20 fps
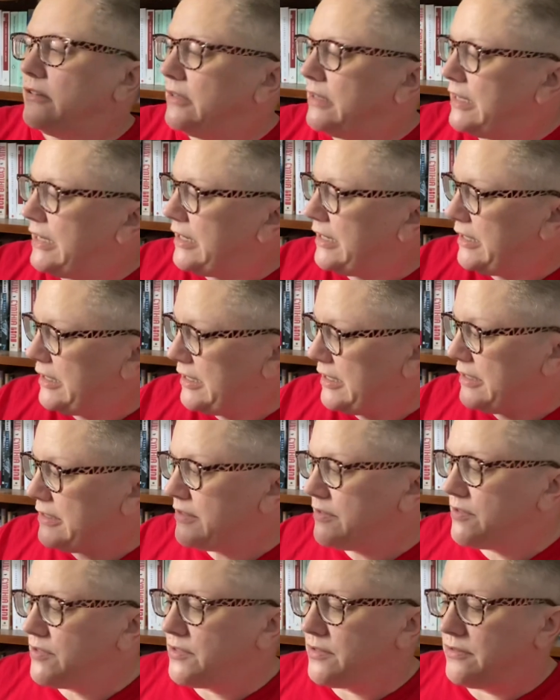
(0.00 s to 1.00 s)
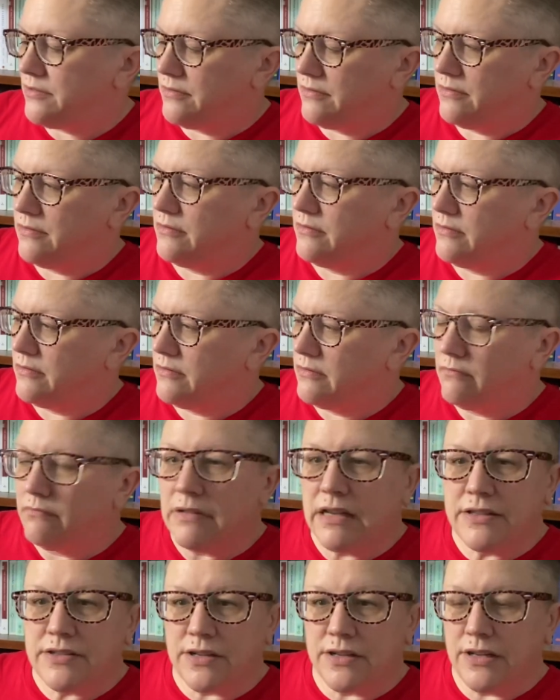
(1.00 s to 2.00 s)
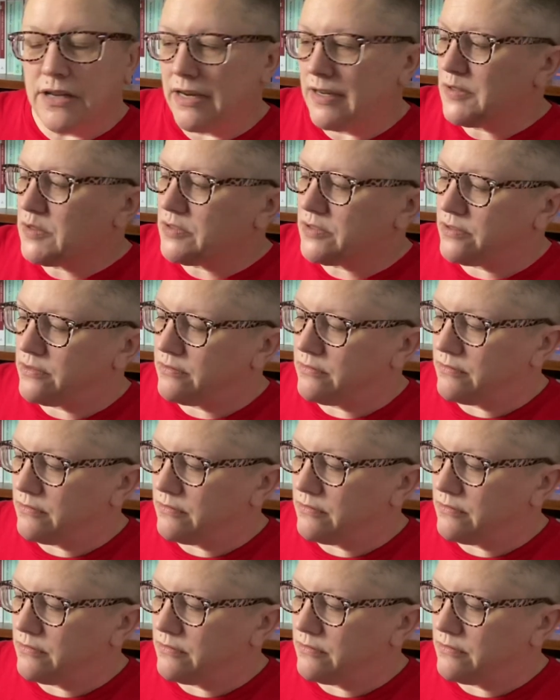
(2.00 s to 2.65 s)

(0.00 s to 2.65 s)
And it's a nice